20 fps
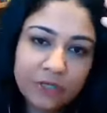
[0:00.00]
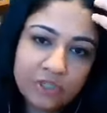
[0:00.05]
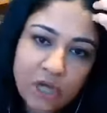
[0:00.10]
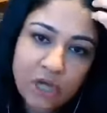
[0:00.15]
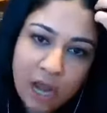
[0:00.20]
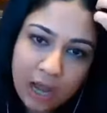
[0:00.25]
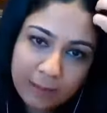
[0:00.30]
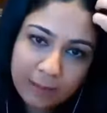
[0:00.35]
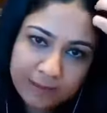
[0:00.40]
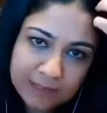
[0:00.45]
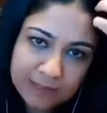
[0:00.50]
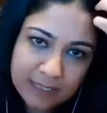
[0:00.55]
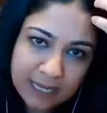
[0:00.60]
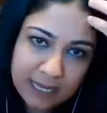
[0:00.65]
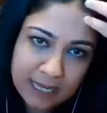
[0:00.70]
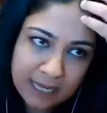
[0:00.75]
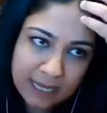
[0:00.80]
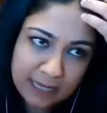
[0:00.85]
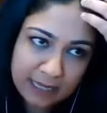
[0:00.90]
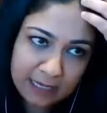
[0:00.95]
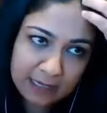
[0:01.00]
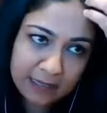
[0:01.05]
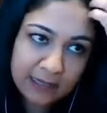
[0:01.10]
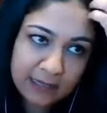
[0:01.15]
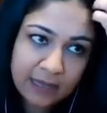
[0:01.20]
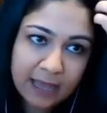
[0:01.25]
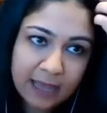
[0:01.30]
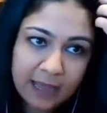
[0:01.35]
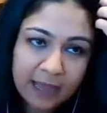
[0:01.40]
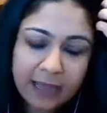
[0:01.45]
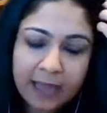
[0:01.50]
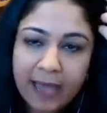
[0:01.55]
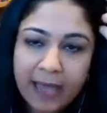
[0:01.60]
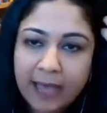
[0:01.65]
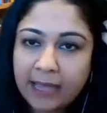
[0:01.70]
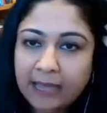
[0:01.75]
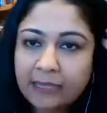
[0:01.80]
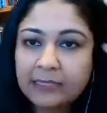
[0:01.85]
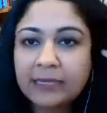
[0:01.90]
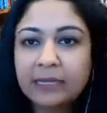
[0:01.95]
job saying
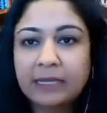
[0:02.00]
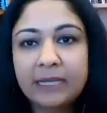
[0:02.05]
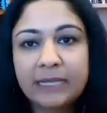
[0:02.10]
at an